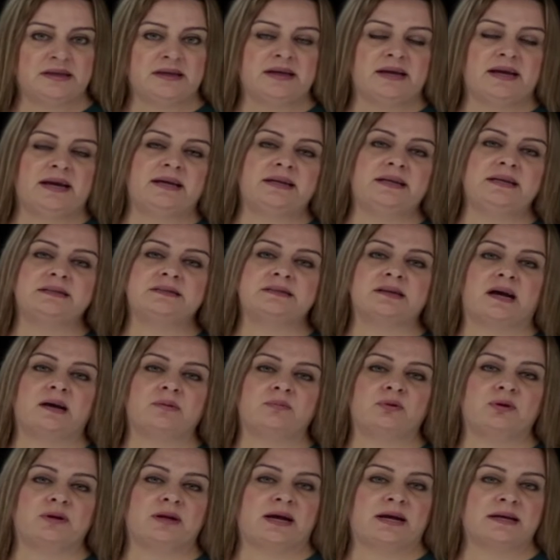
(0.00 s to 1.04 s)
Anytime
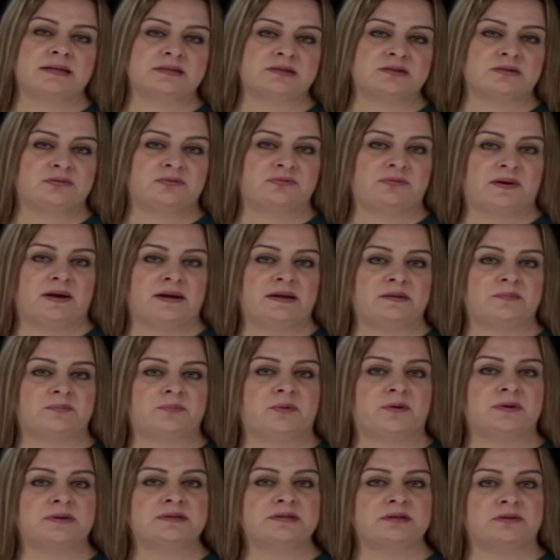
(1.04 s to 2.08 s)
we're asked to find
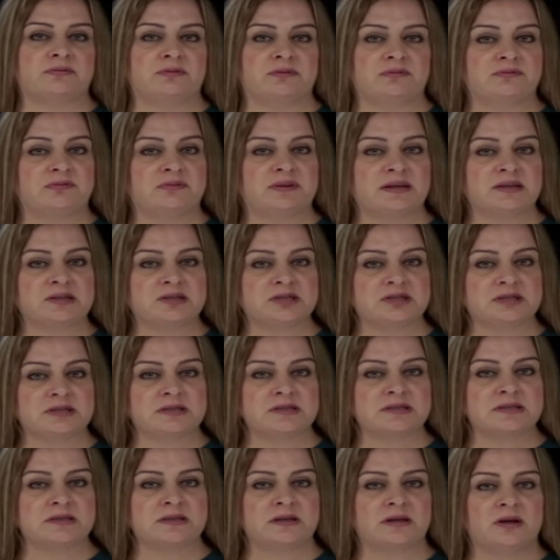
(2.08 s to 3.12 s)
points of
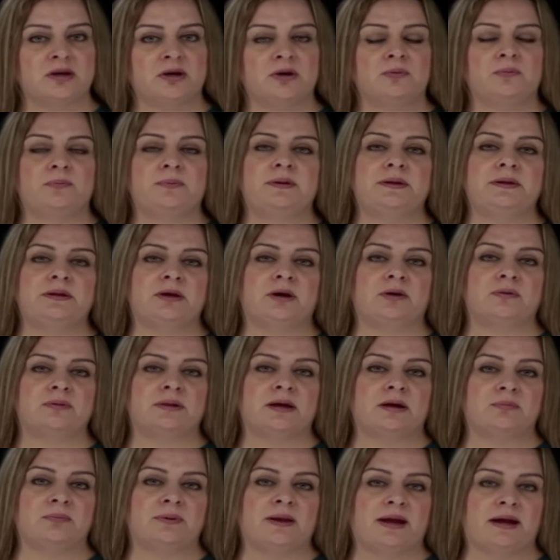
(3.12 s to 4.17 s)
inflections, we know
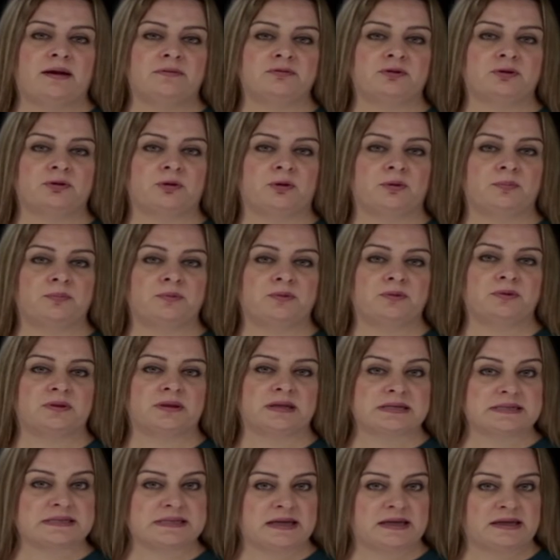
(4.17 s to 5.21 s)
that we have to compute
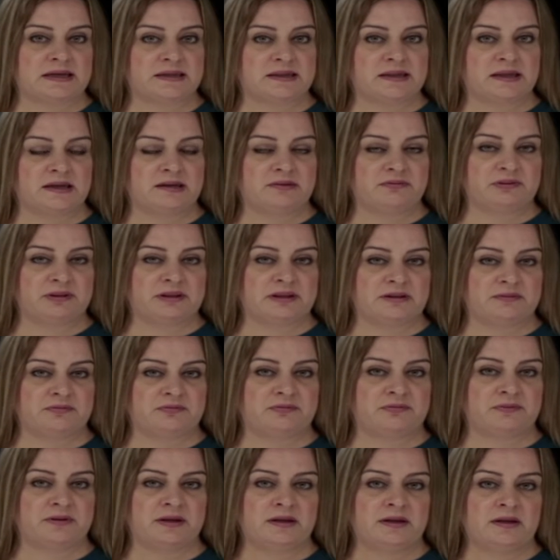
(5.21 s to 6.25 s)
the second derivative
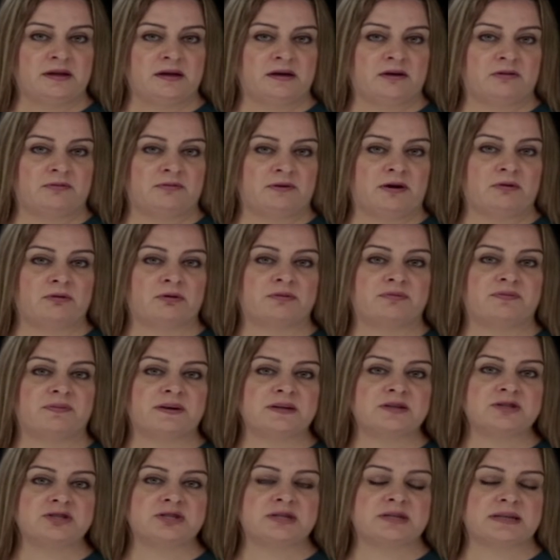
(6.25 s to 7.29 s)
of our
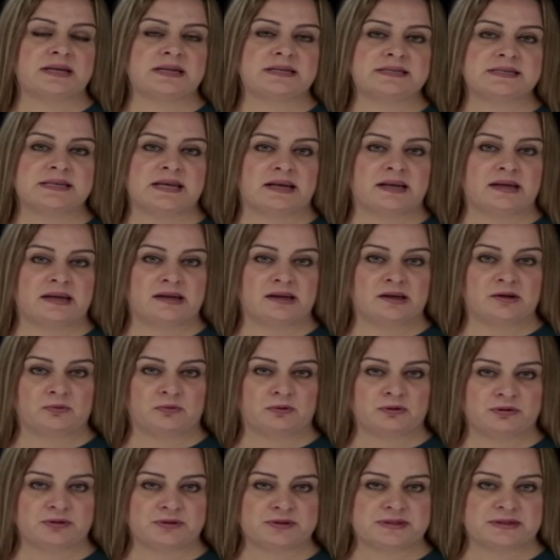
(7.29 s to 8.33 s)
function and set it equal
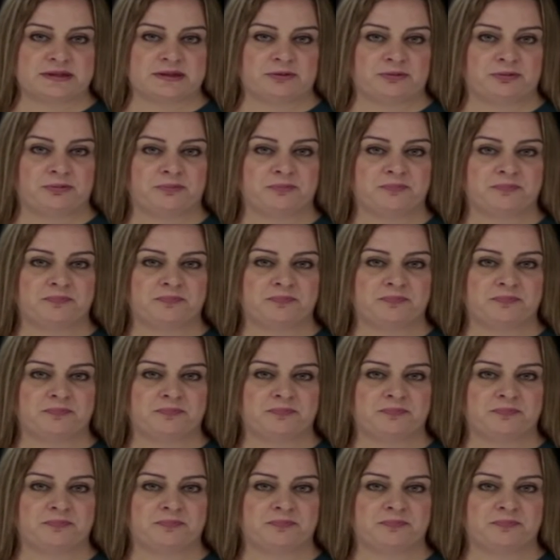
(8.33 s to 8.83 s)
to 0.